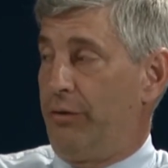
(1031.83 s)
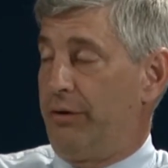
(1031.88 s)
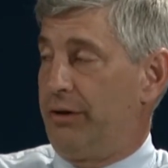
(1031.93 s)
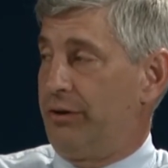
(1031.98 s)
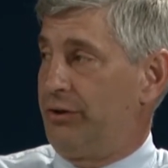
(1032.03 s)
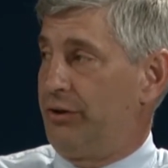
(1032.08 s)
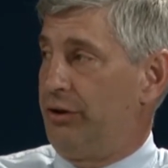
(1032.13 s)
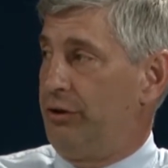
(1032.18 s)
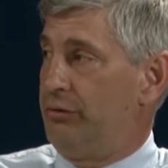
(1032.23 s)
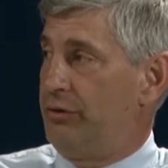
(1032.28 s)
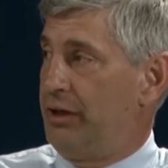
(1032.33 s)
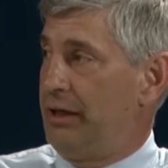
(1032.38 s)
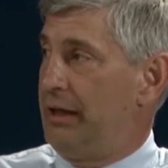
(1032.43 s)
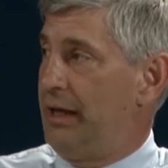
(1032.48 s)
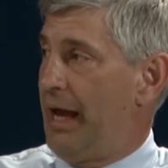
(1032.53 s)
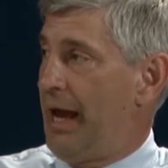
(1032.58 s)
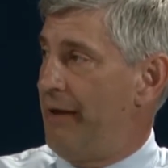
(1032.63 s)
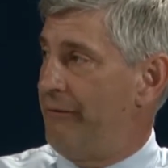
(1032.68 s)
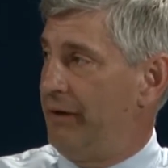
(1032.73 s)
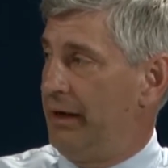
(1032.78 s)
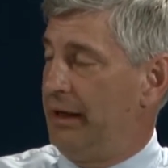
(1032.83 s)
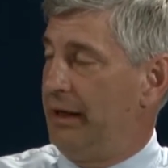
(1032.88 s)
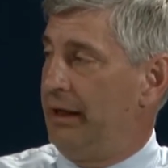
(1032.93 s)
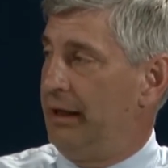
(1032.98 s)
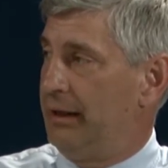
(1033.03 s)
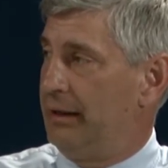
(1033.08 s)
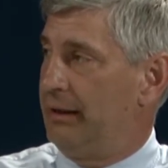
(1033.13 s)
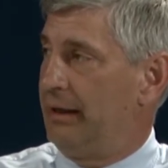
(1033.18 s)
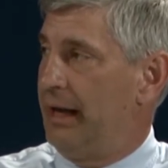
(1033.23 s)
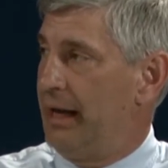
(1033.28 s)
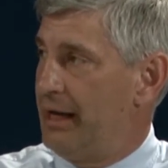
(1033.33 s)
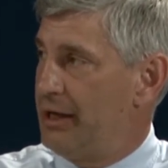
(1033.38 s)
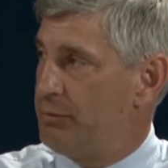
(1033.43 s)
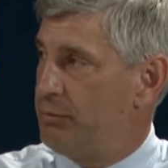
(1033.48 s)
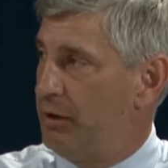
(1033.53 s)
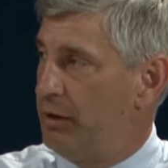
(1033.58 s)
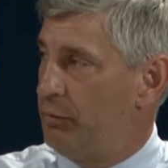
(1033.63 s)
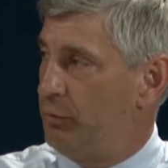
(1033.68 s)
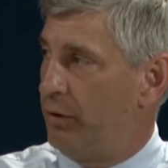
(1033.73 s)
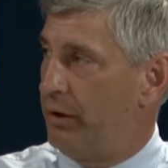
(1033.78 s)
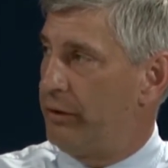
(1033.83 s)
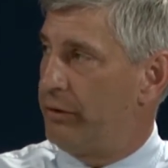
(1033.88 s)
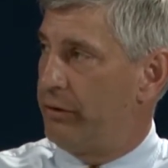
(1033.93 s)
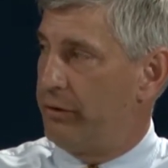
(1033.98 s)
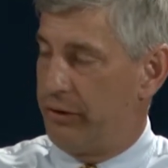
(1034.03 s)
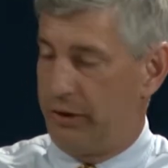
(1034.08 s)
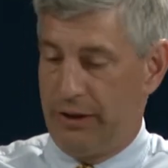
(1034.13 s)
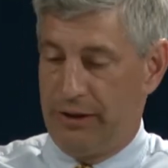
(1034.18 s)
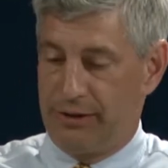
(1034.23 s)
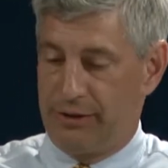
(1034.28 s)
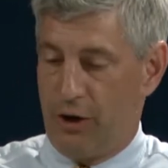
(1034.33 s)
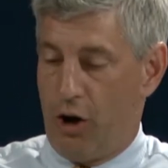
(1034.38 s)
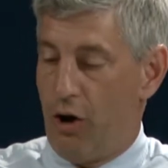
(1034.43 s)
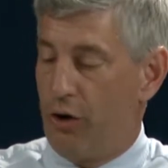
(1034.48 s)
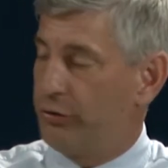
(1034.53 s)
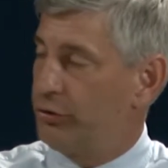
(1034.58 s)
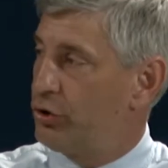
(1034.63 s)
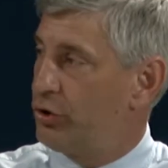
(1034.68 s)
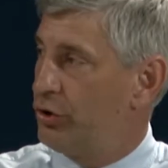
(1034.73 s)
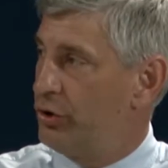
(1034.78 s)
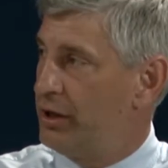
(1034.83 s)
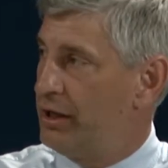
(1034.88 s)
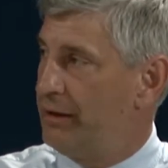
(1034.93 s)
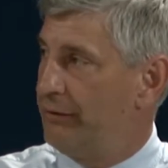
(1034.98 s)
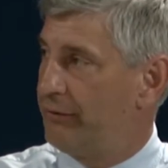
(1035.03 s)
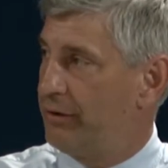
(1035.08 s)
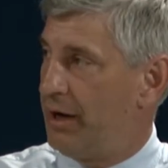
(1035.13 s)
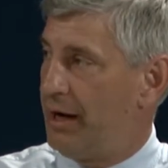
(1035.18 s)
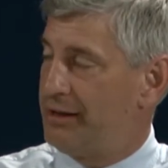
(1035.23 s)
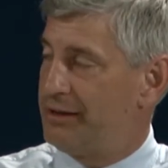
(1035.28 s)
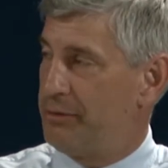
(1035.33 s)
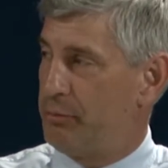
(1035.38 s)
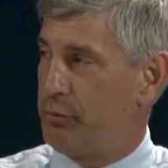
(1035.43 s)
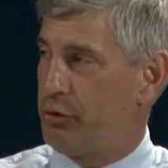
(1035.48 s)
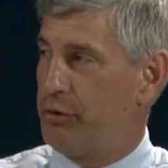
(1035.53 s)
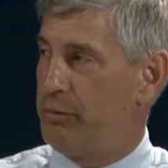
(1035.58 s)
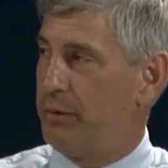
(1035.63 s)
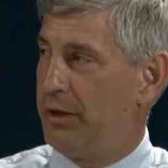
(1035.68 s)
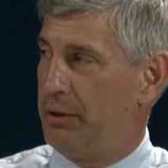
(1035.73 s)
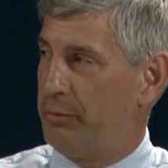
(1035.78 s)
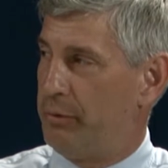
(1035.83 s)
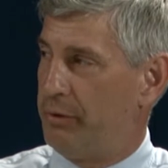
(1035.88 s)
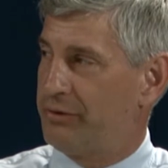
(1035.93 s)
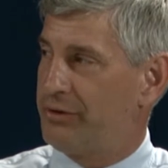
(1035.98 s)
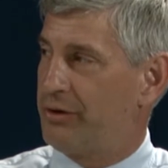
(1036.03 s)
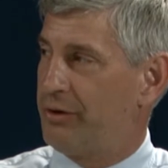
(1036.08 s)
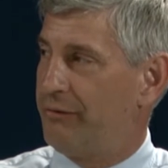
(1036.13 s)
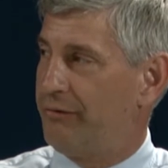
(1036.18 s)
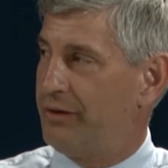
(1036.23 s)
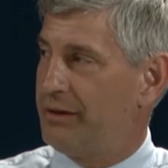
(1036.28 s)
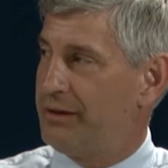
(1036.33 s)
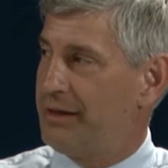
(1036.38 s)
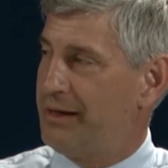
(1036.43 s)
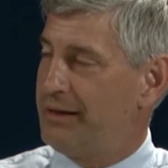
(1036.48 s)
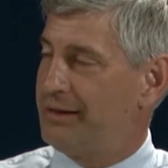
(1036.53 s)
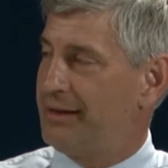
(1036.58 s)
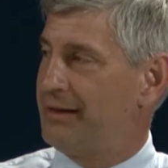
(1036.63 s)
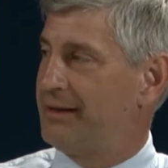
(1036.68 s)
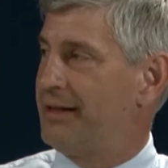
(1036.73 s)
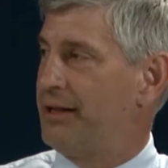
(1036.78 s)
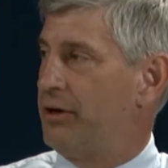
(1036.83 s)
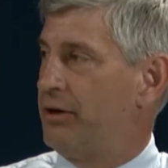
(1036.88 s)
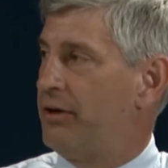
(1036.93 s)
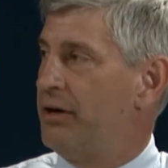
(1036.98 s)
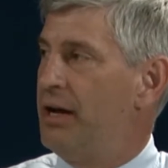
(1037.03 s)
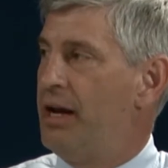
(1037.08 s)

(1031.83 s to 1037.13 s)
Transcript: Does UD have any engagement with these alternative kinds of permeable surfaces? Is there